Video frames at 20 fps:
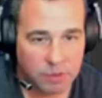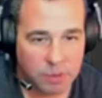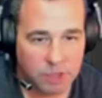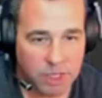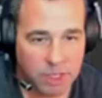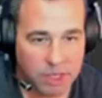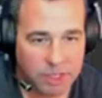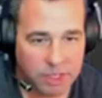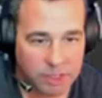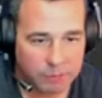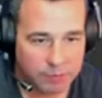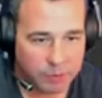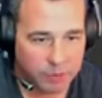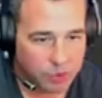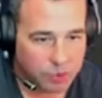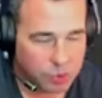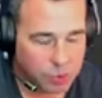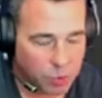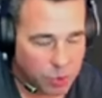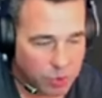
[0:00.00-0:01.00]
line up
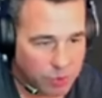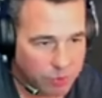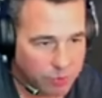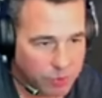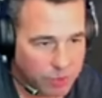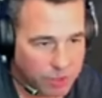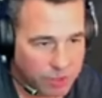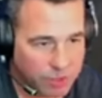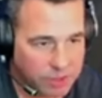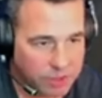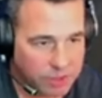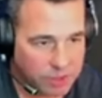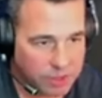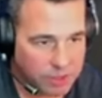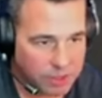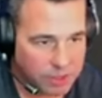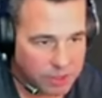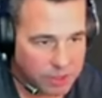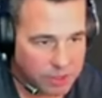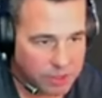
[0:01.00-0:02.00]
on
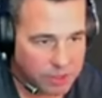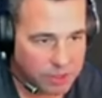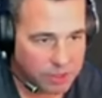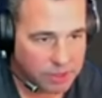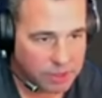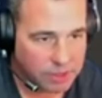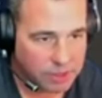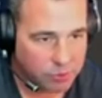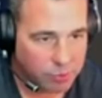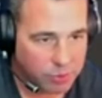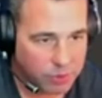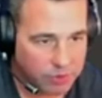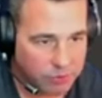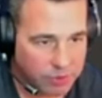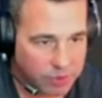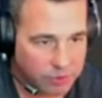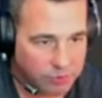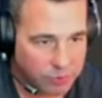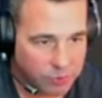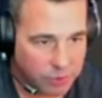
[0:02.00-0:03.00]
21 and we'll get
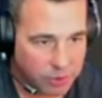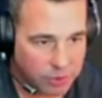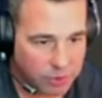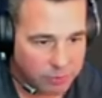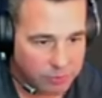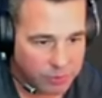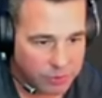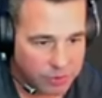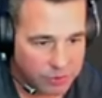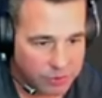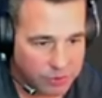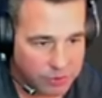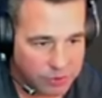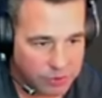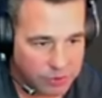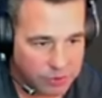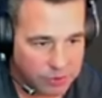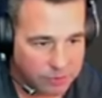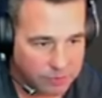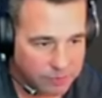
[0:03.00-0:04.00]
ready for our
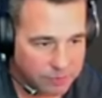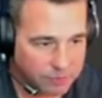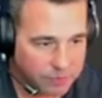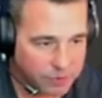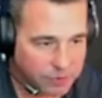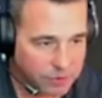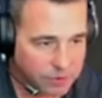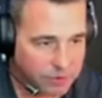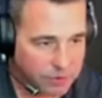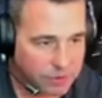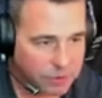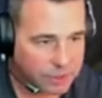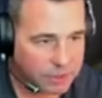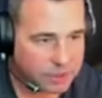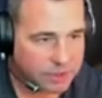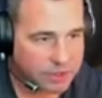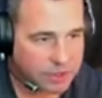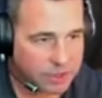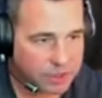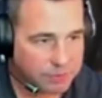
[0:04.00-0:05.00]
departure.
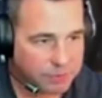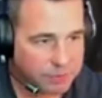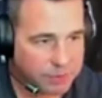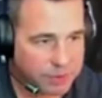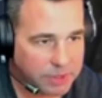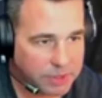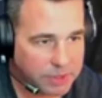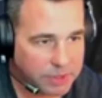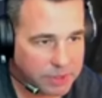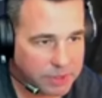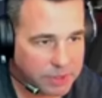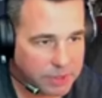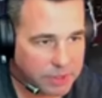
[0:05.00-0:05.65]
It's gonna be